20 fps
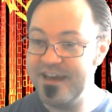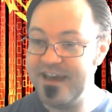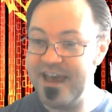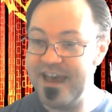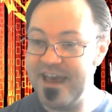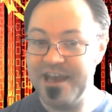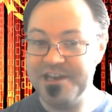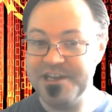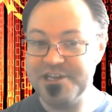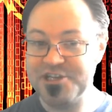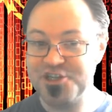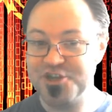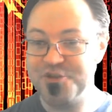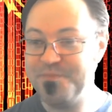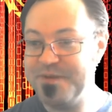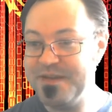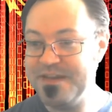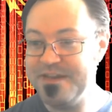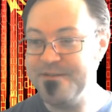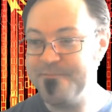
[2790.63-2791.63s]
and it should
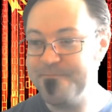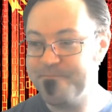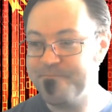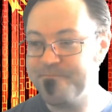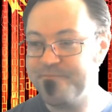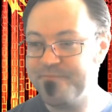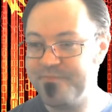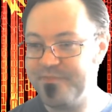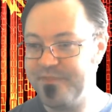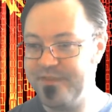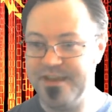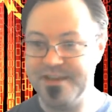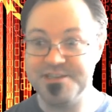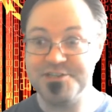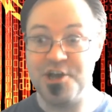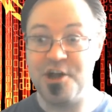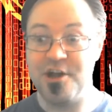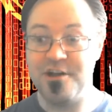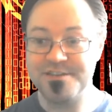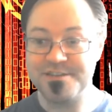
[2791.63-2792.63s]
be
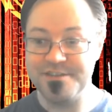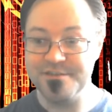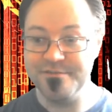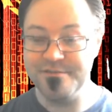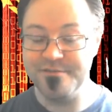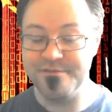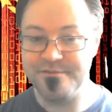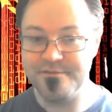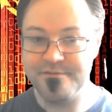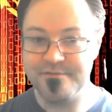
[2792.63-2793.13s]
exhaustive.